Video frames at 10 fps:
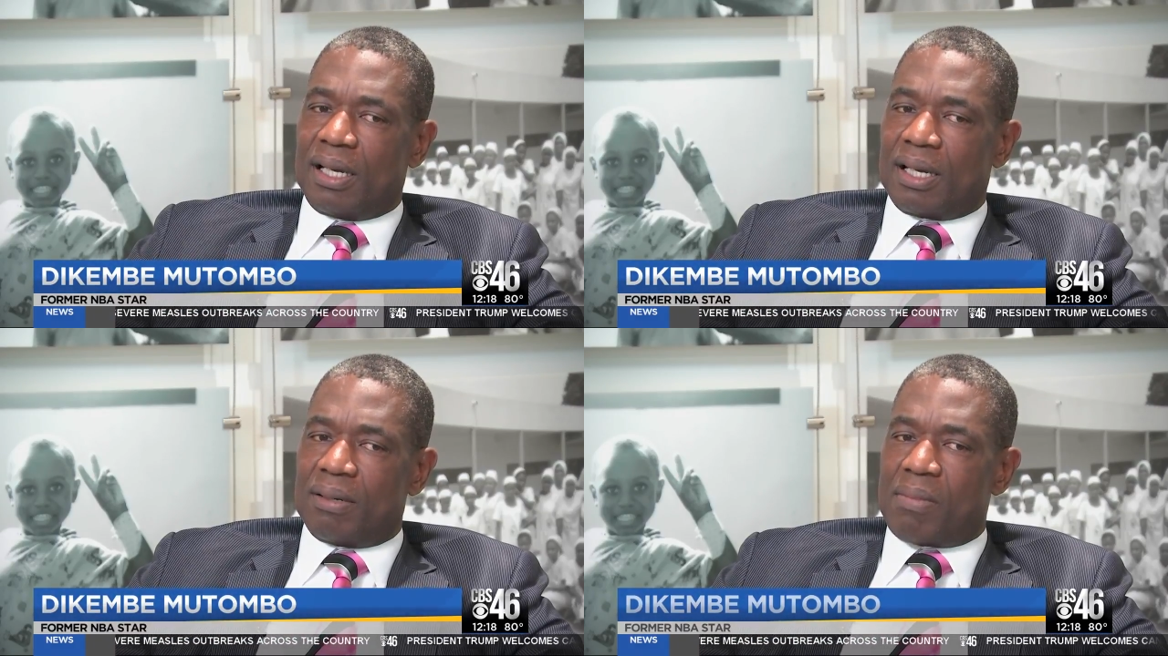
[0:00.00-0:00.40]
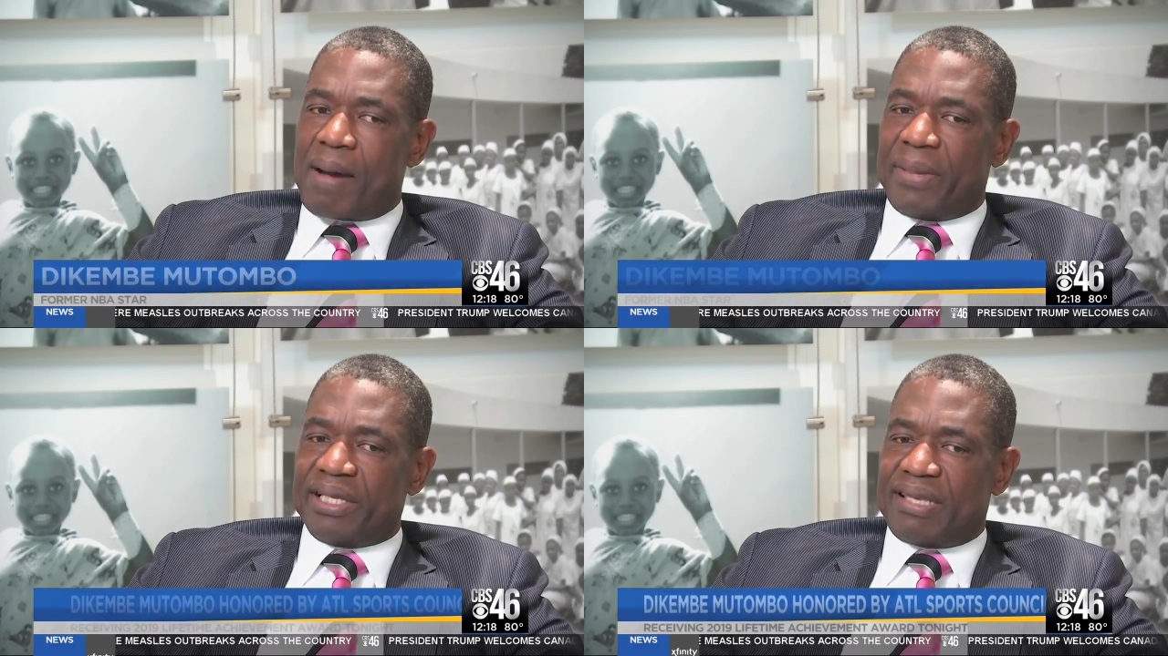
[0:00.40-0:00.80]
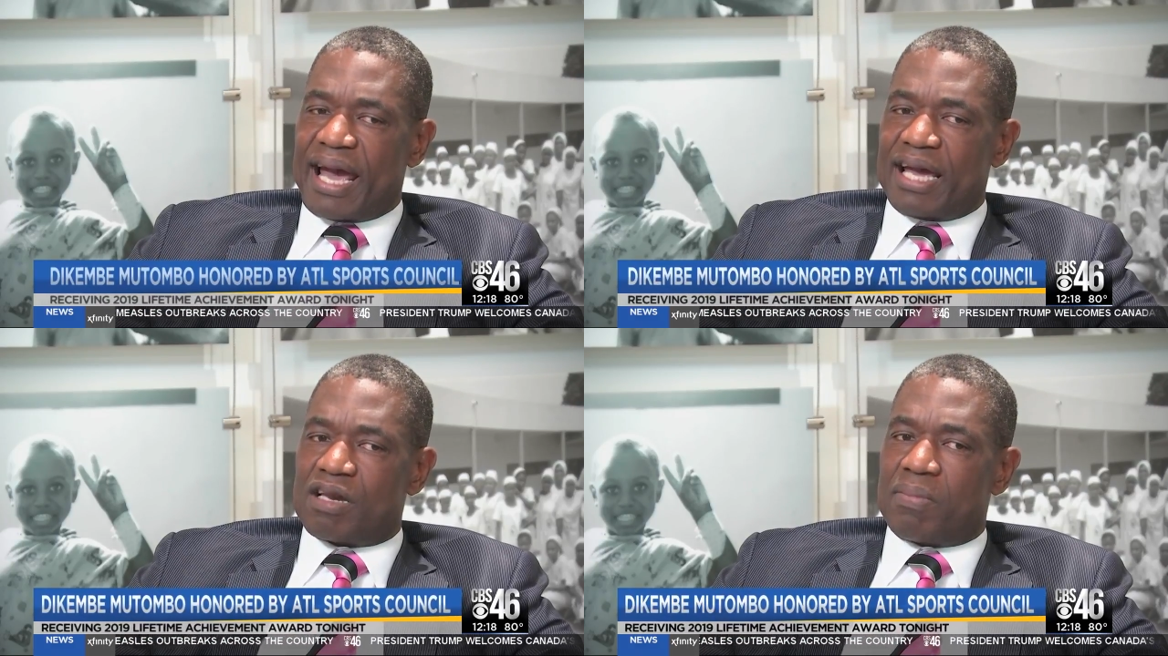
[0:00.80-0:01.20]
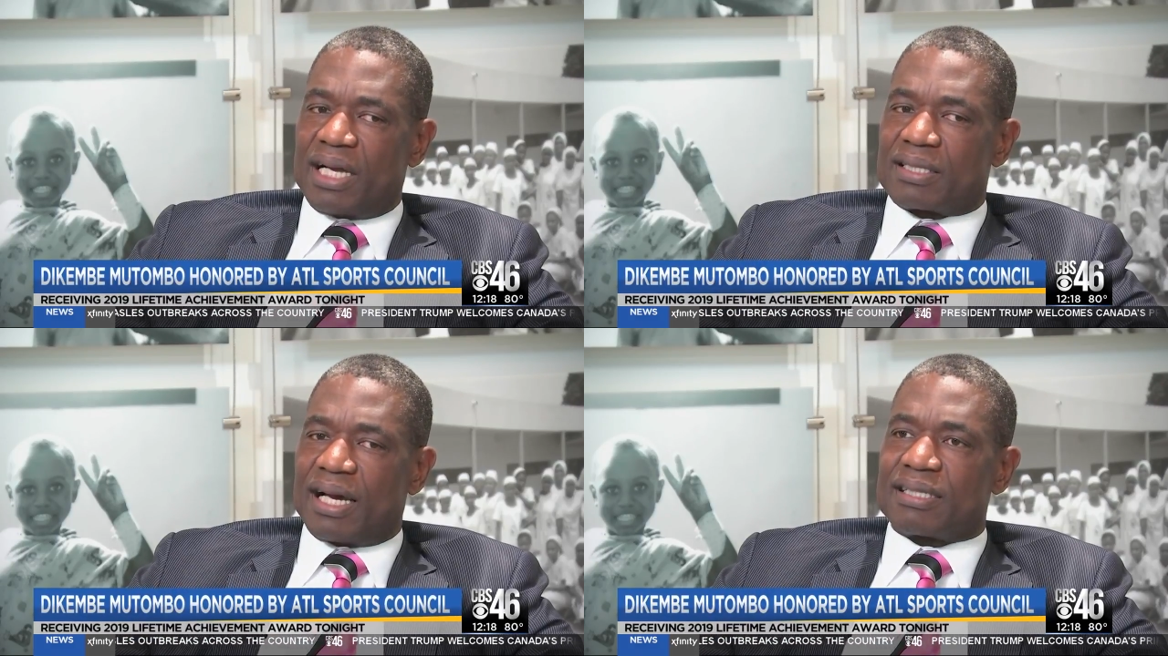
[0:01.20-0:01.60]
Speaker 1: a mom and dad, but
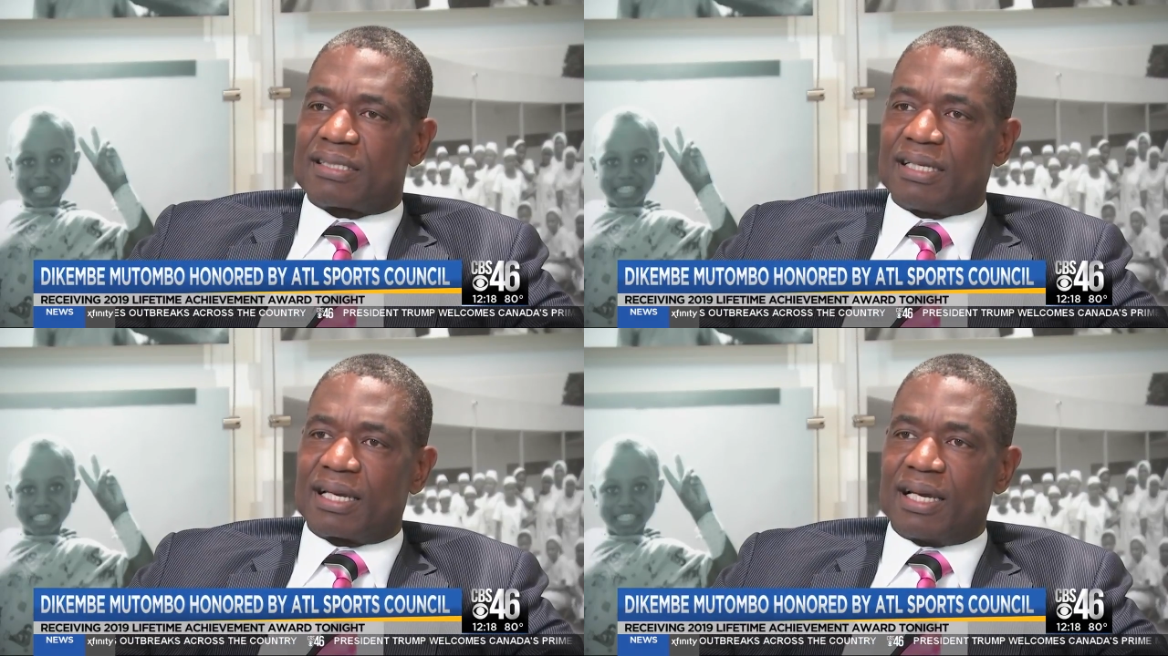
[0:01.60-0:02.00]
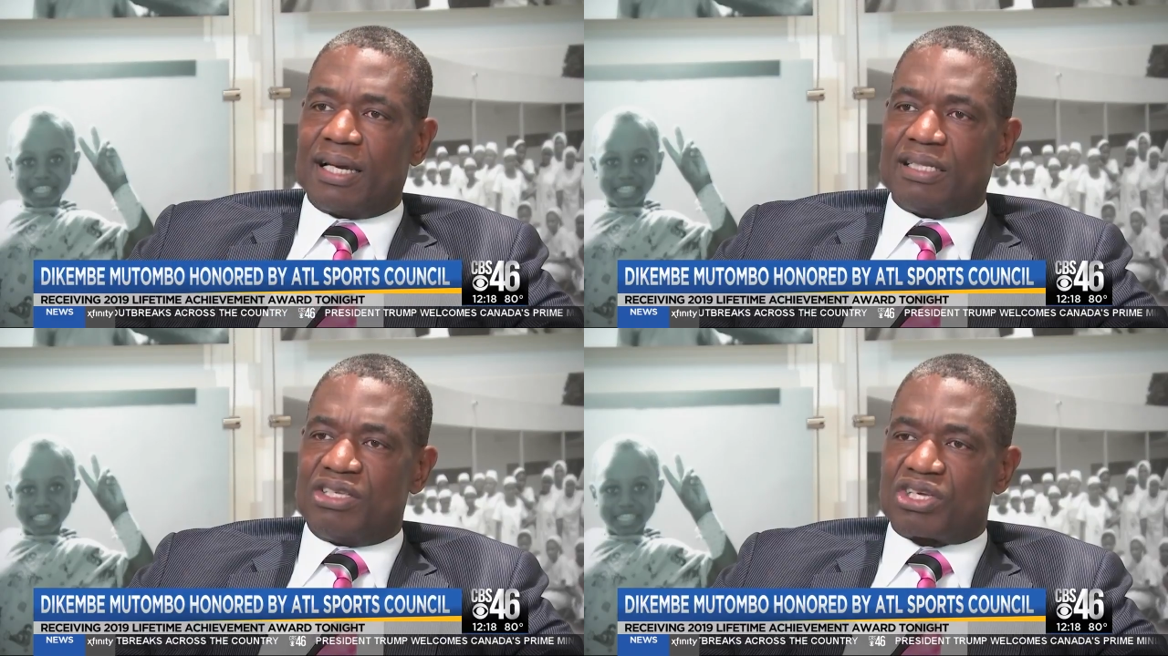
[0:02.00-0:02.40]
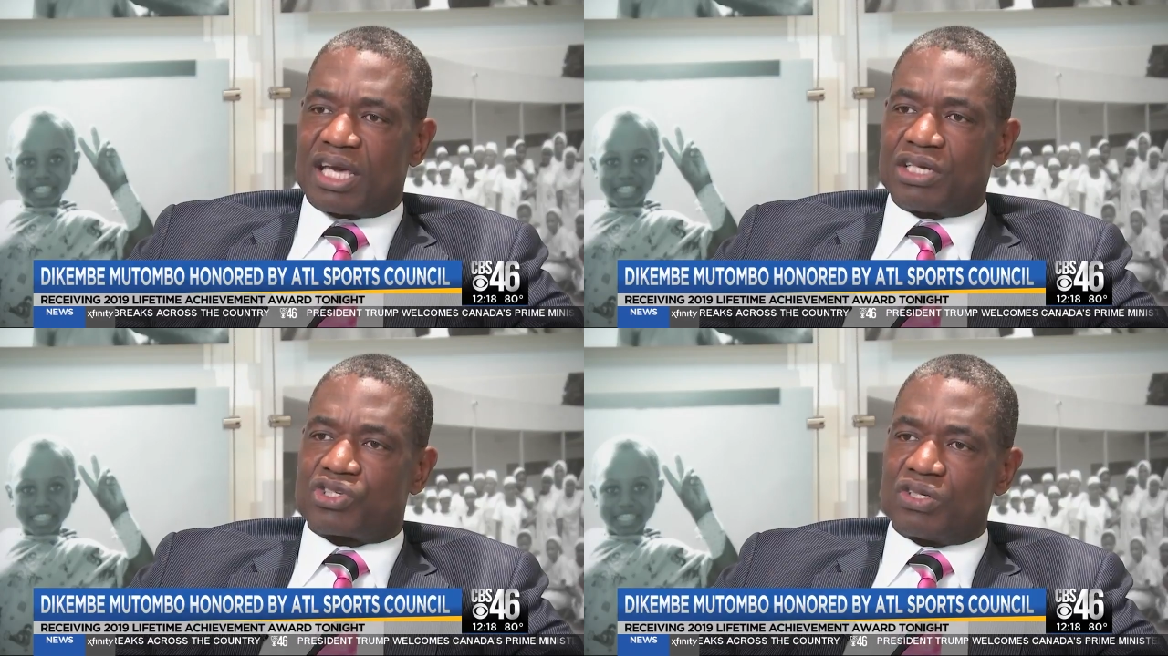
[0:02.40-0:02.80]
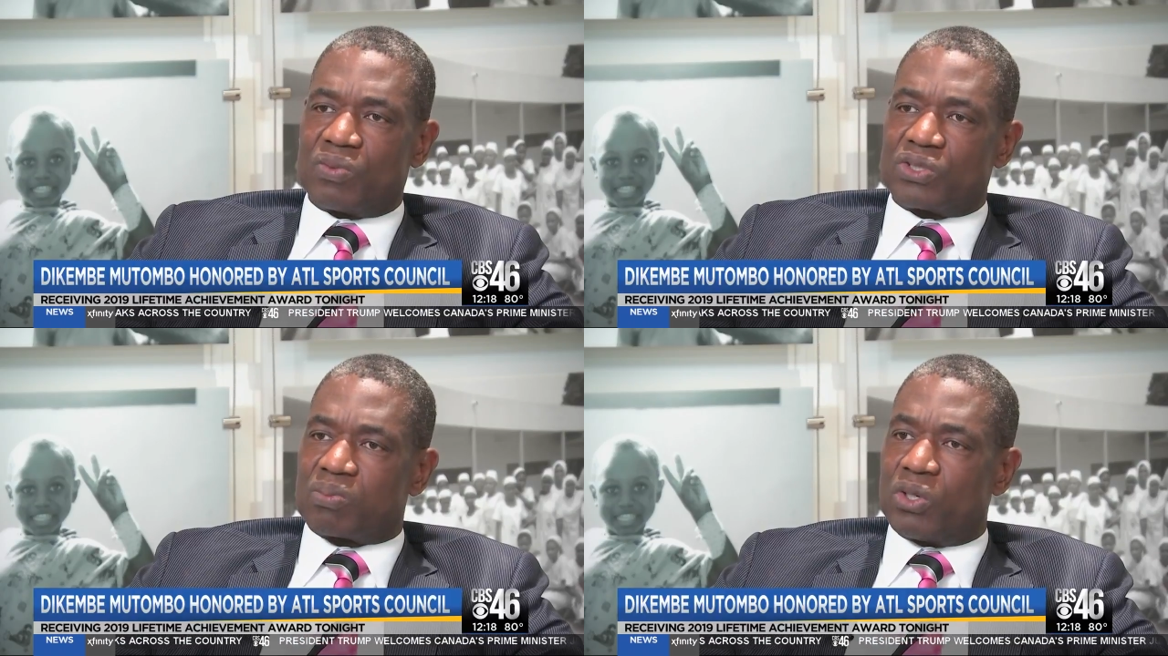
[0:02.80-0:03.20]
I think education
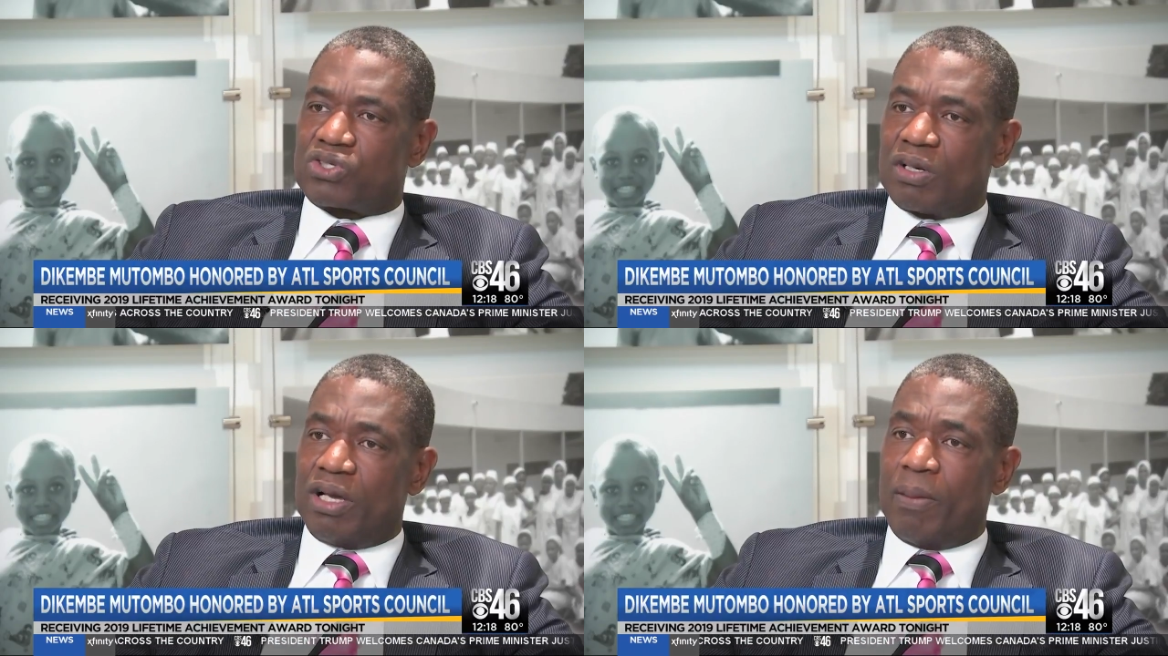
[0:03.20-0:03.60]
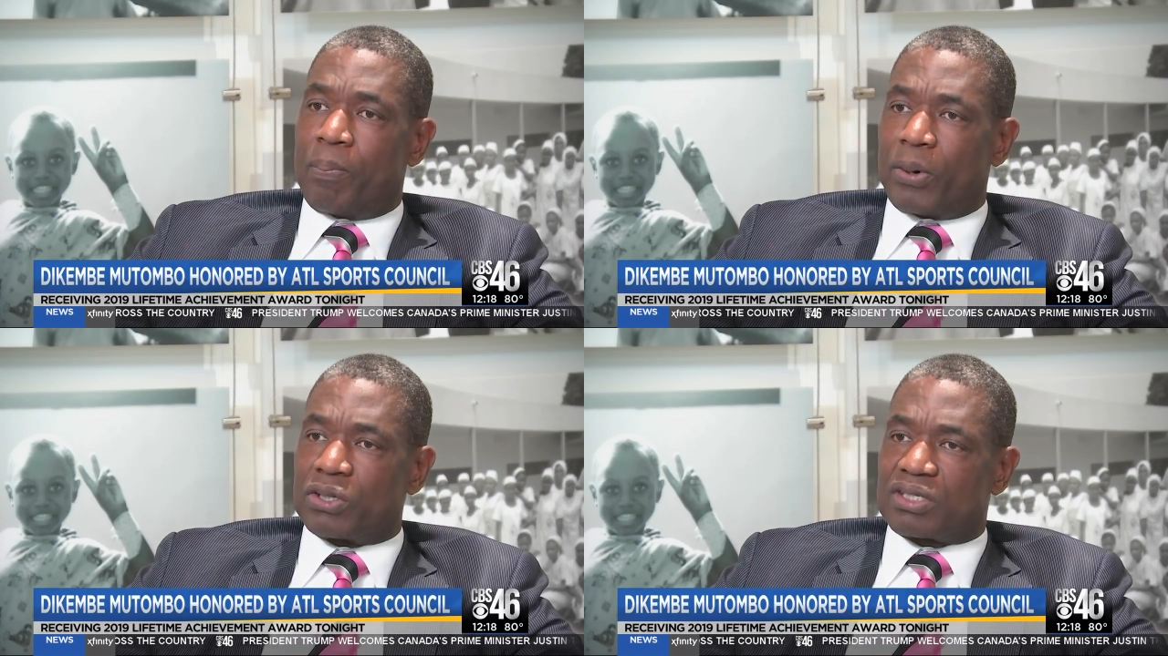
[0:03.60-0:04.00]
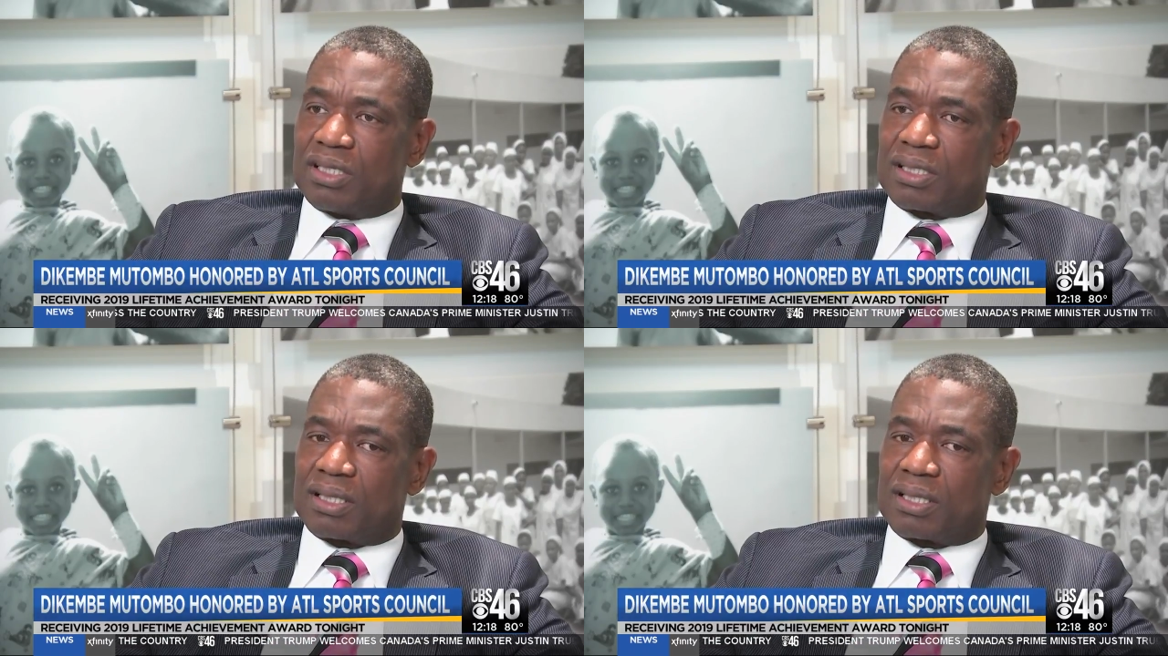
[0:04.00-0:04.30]
was mostly important.